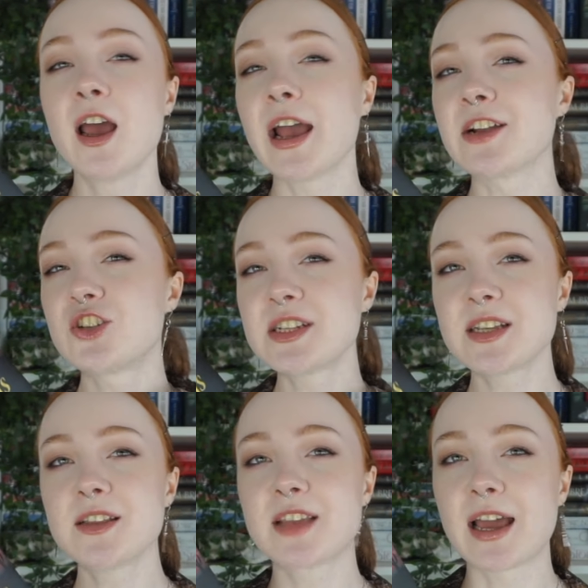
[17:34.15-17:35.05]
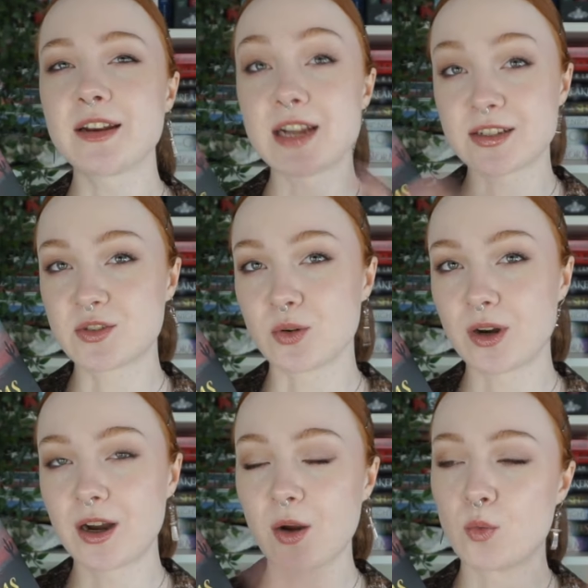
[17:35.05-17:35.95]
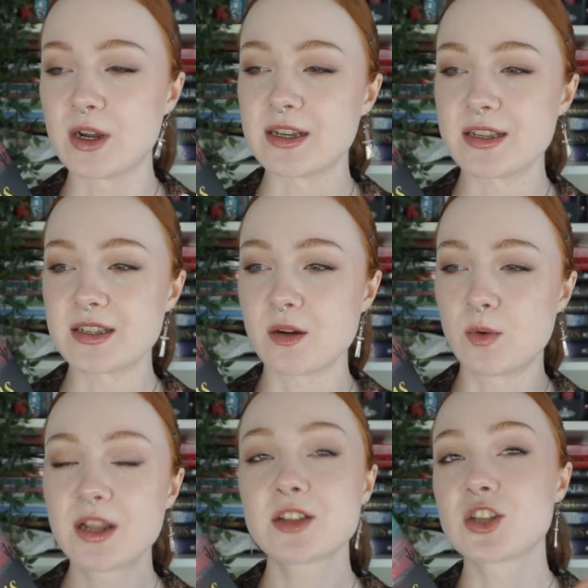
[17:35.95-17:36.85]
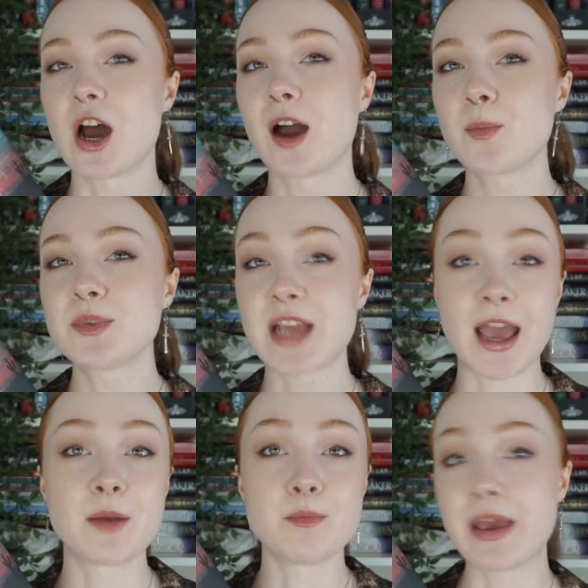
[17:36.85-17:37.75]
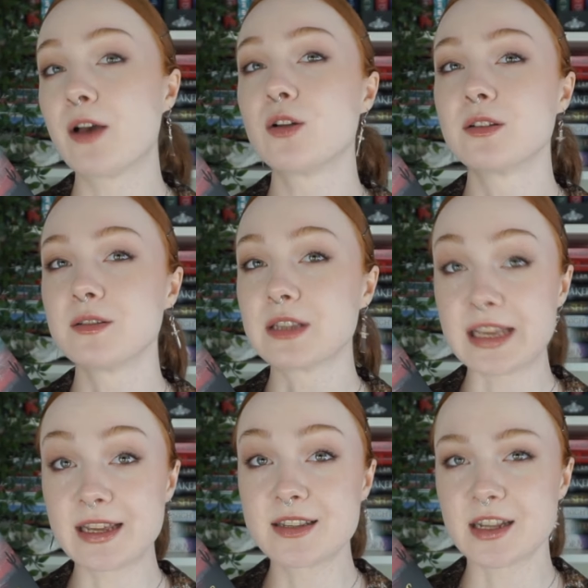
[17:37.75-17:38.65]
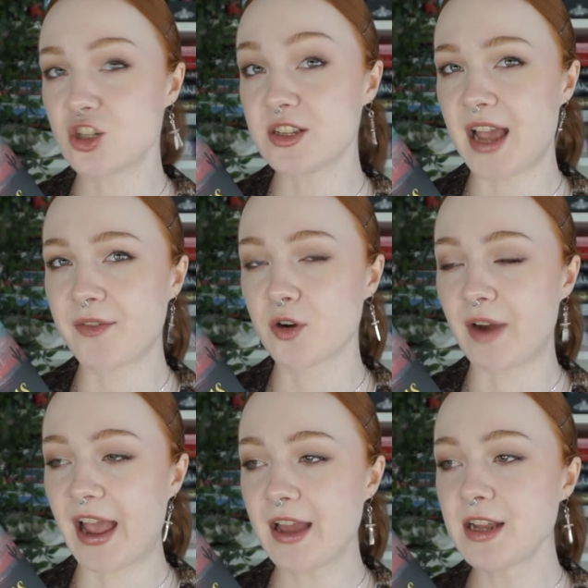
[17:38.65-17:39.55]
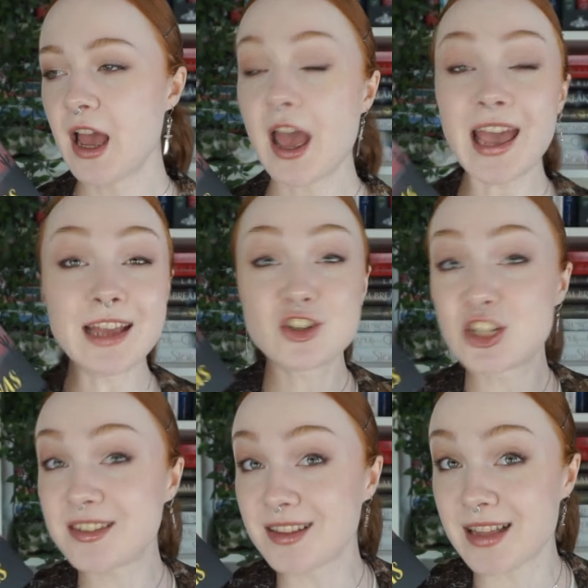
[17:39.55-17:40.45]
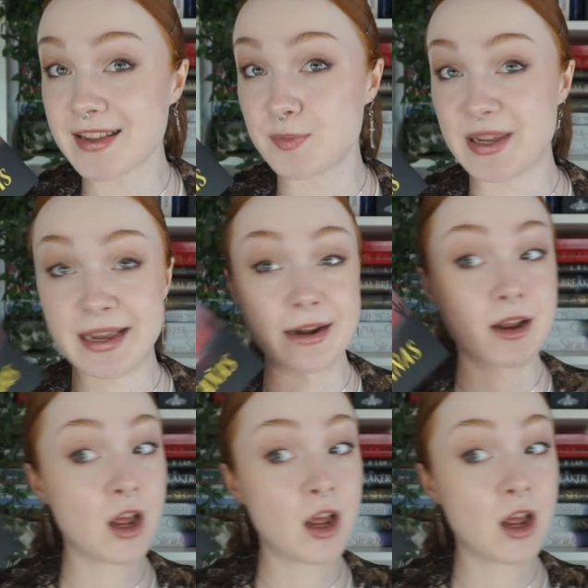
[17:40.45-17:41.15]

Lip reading: And she said that Nestor was one of the top 10 male leads that she's ever read, and she's a lesbian.